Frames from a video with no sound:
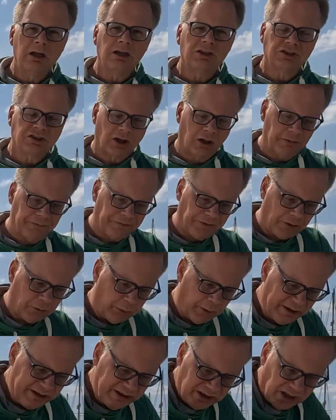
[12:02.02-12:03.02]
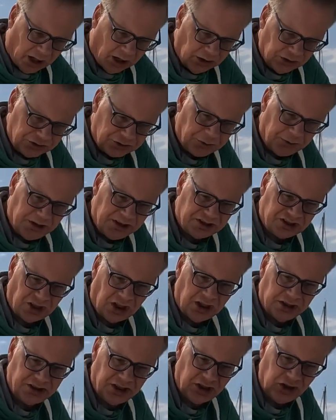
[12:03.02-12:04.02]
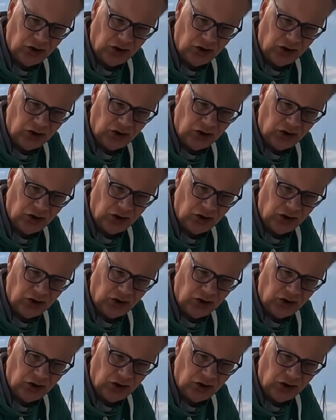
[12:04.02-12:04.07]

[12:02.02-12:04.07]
So for the windows, we decided